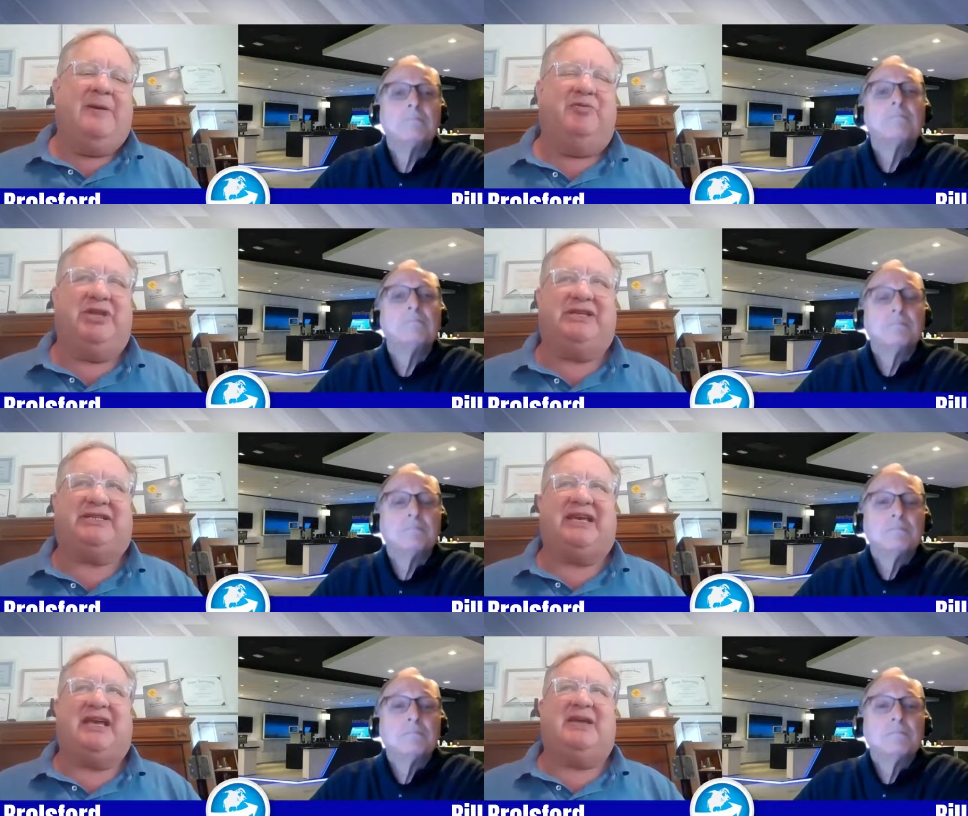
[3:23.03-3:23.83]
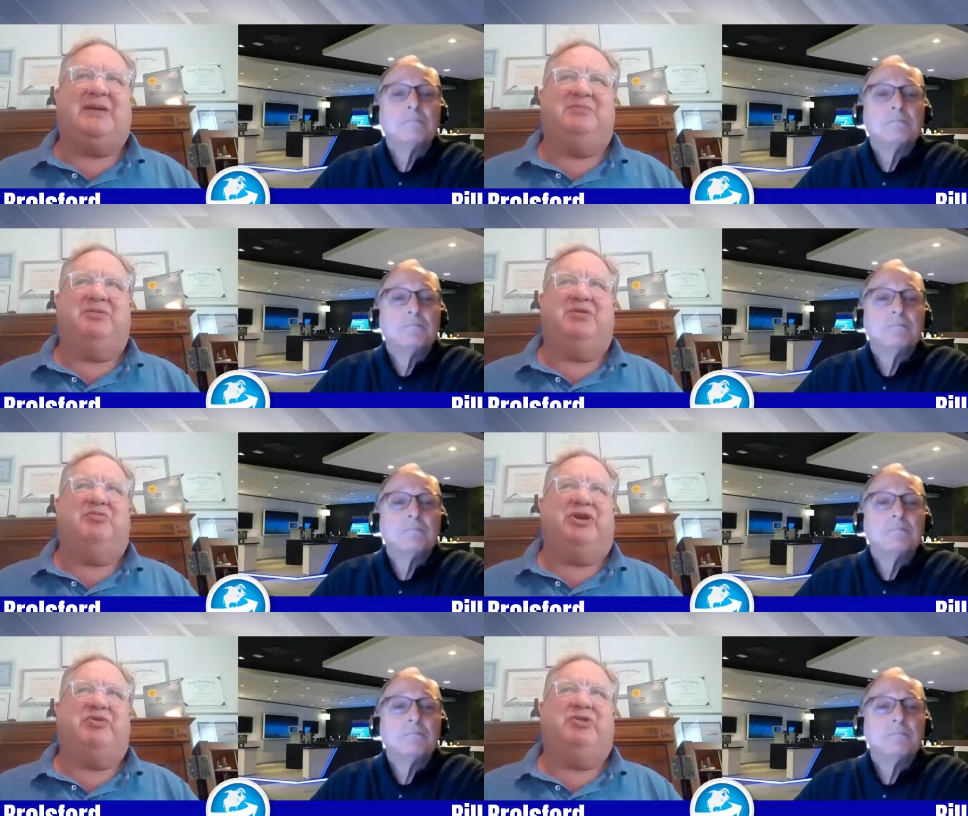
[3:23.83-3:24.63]
Speaker 1: When you say,
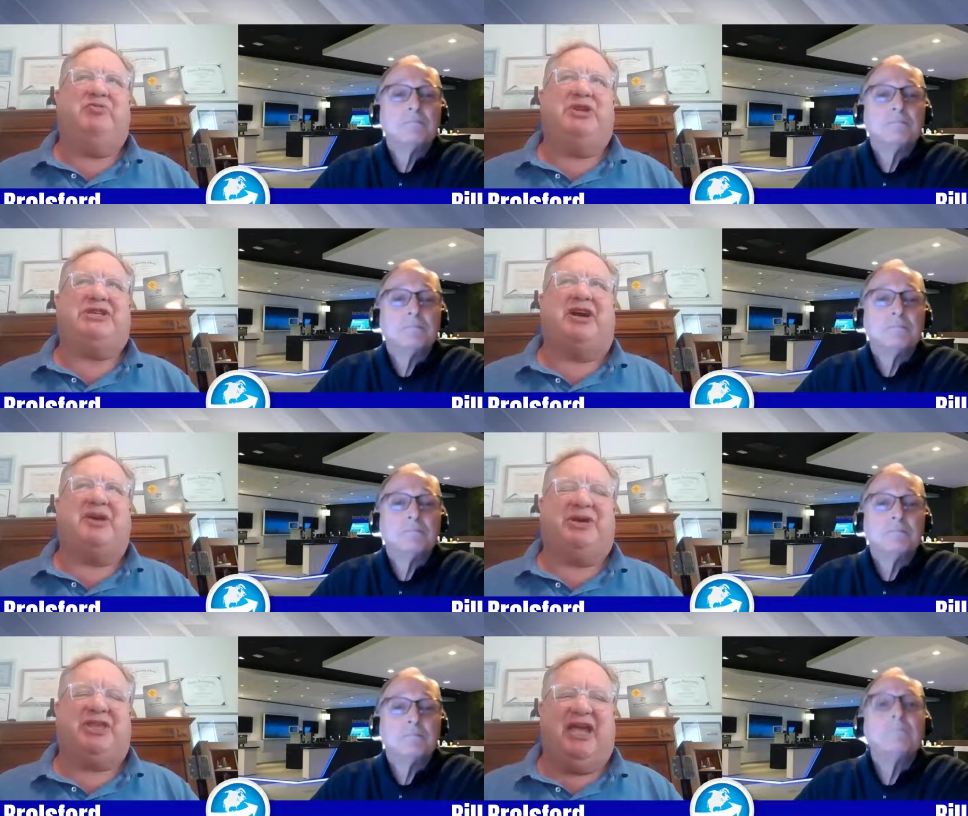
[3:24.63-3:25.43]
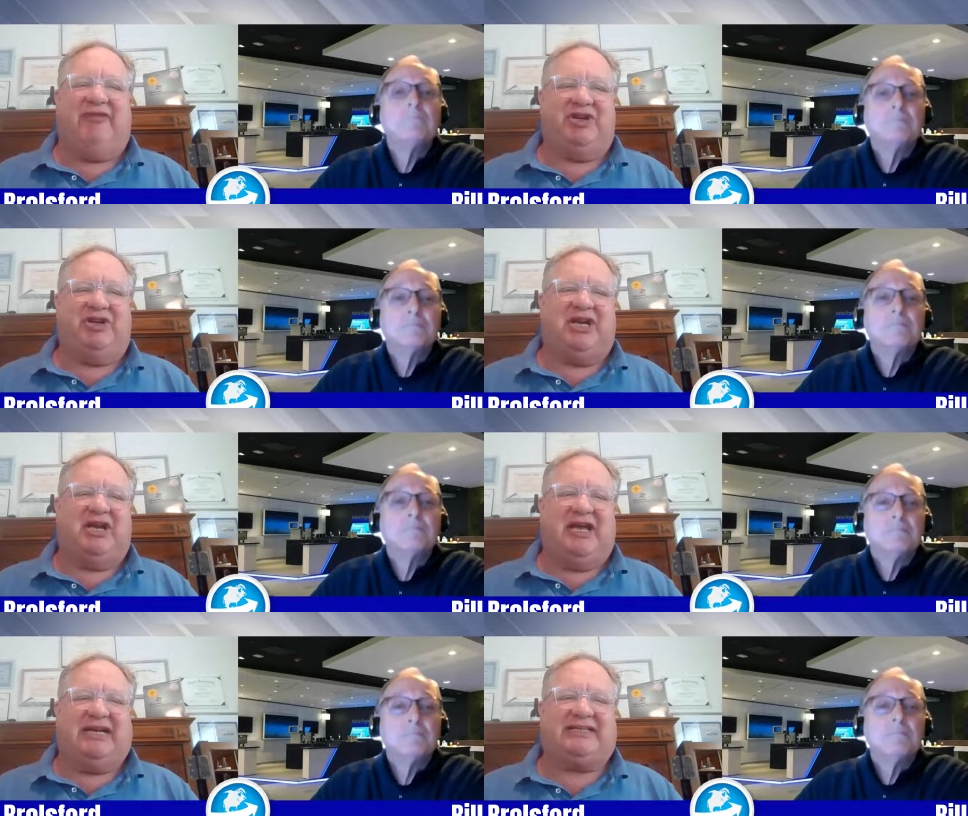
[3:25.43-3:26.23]
when, when we talk about the average
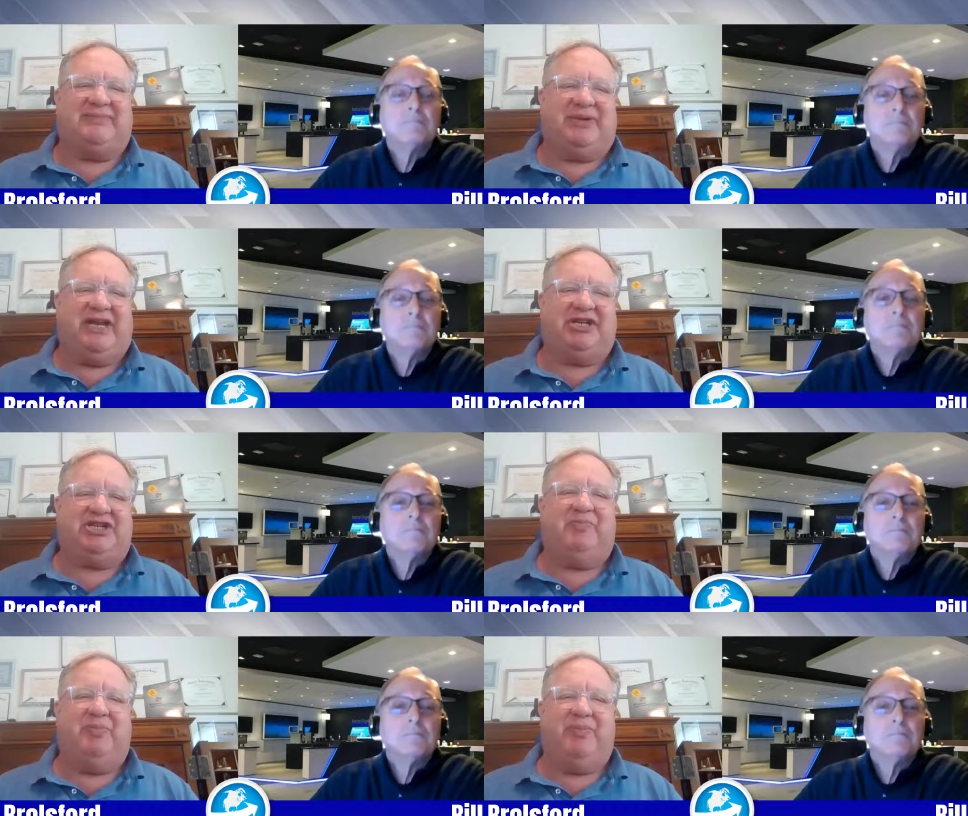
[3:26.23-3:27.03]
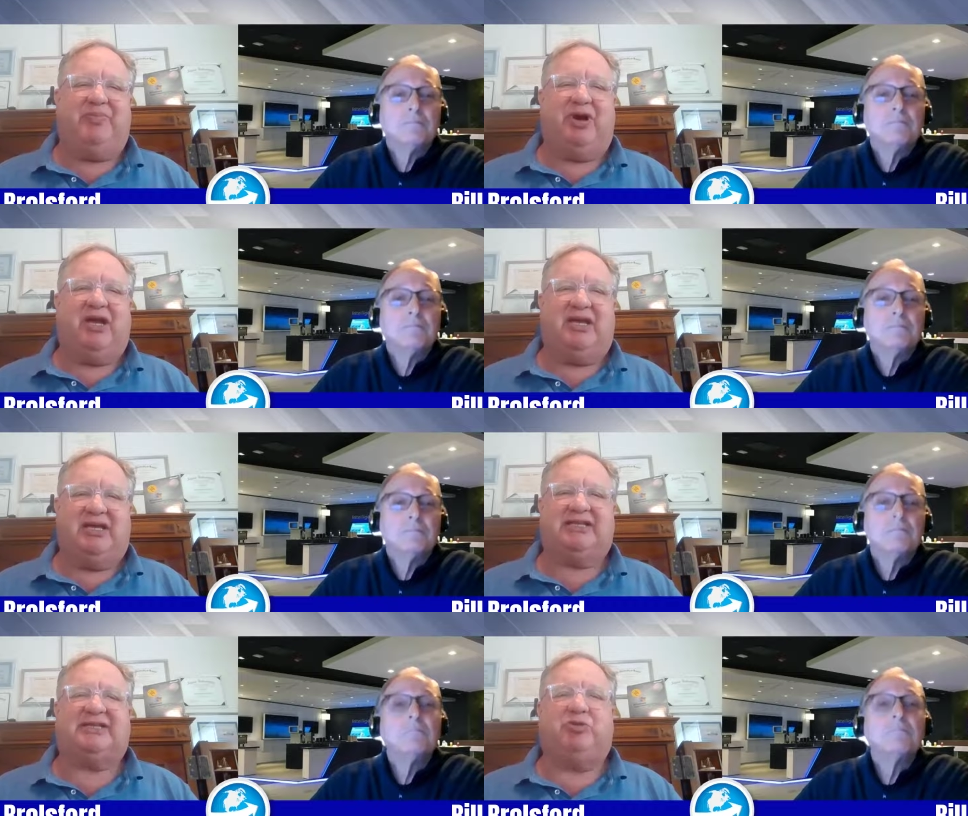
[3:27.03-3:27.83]
uh, S M B Nation member
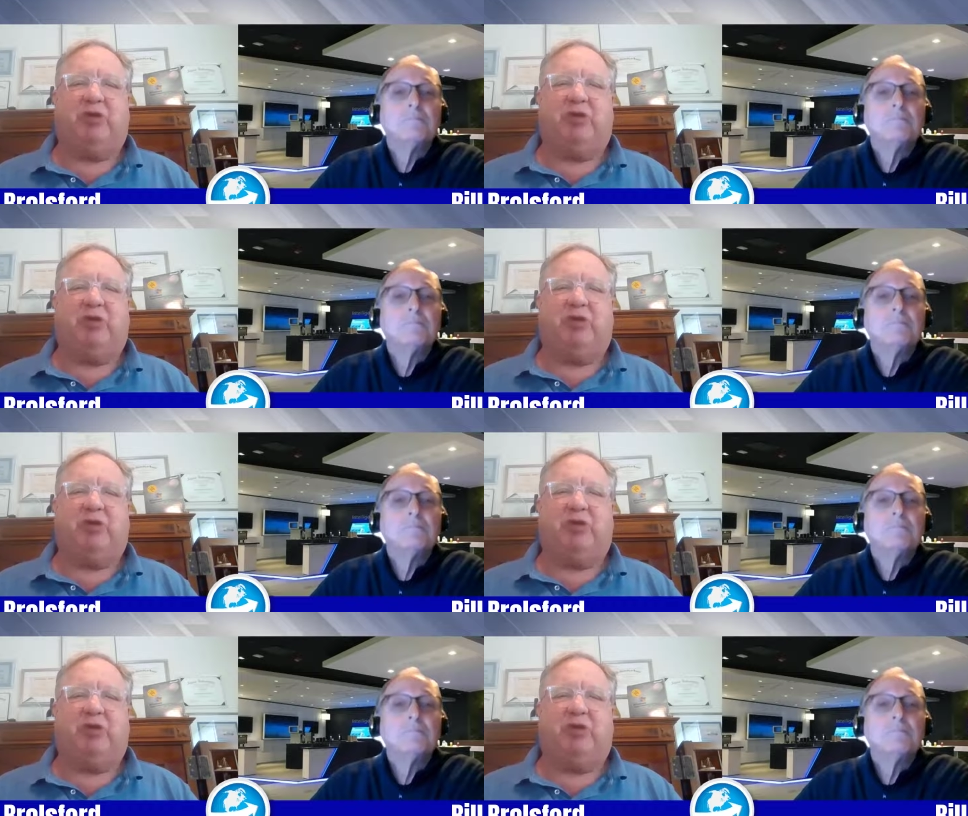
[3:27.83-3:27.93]
is